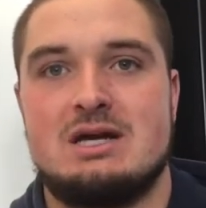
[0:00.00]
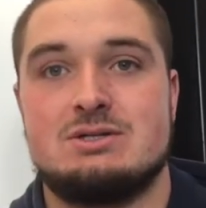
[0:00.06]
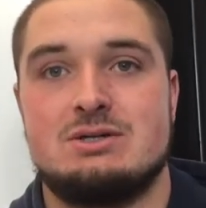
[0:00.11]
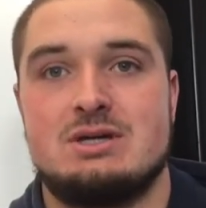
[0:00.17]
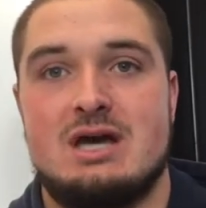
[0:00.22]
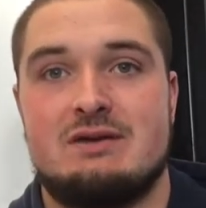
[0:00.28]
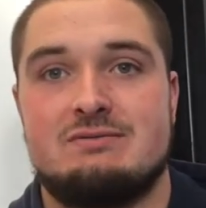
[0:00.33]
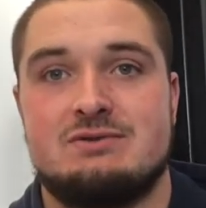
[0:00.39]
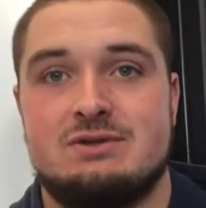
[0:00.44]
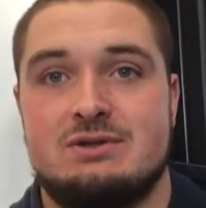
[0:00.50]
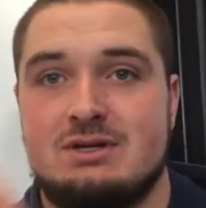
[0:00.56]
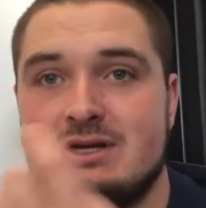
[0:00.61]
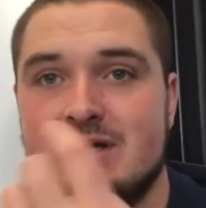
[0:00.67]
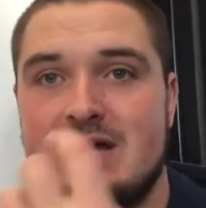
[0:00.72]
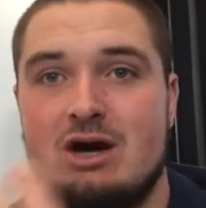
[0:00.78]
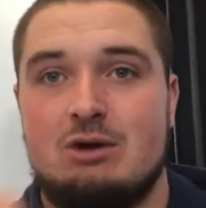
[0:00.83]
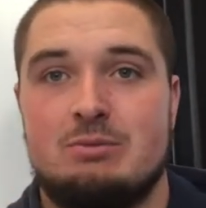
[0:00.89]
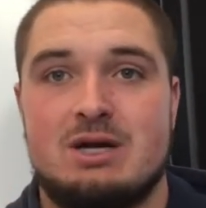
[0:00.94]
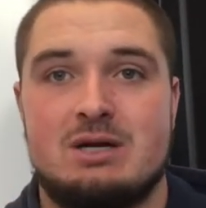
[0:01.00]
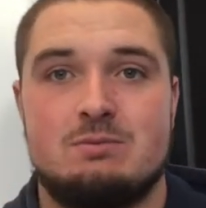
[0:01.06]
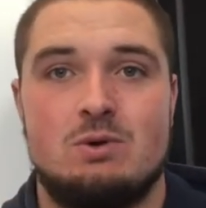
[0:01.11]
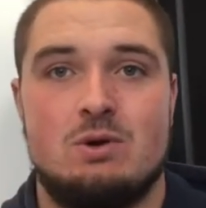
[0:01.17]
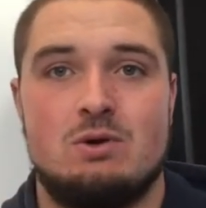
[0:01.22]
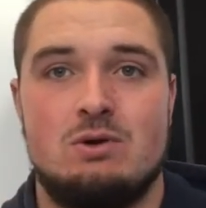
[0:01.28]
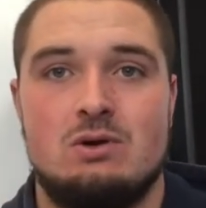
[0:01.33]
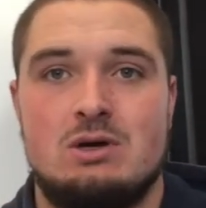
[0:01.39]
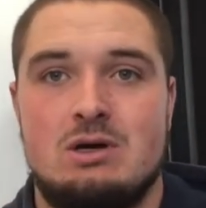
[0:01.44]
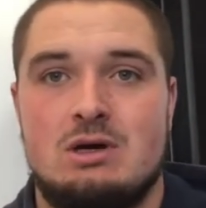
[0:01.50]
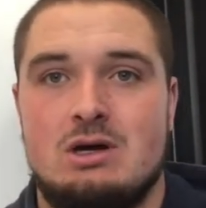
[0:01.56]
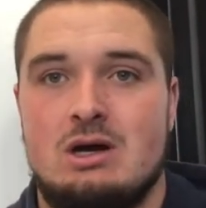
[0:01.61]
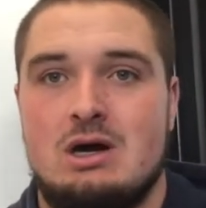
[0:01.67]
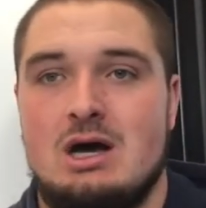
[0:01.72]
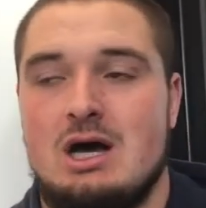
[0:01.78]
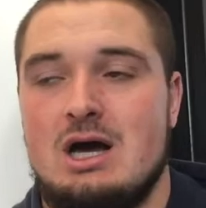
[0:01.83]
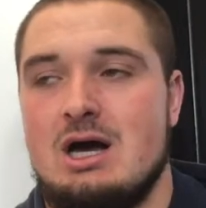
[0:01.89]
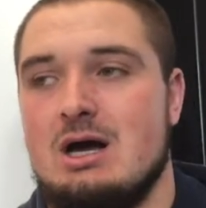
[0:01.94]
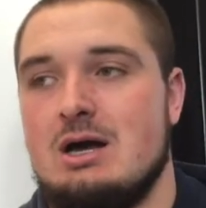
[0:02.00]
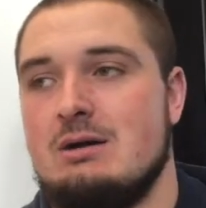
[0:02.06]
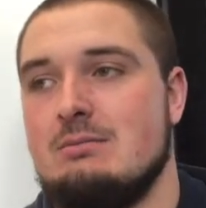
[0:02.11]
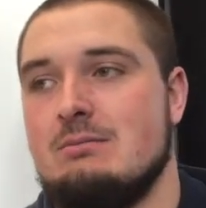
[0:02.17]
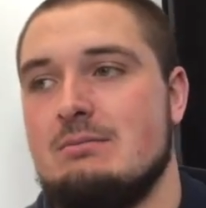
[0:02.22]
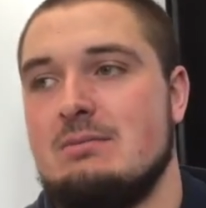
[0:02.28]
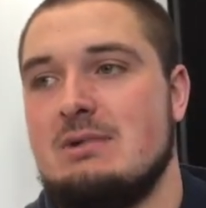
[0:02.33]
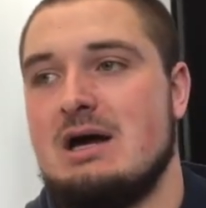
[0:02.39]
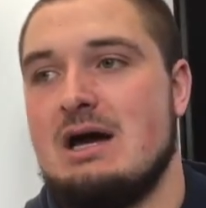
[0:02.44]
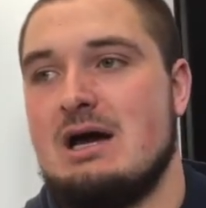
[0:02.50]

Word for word: actually after the Outback Bowl. Um, right.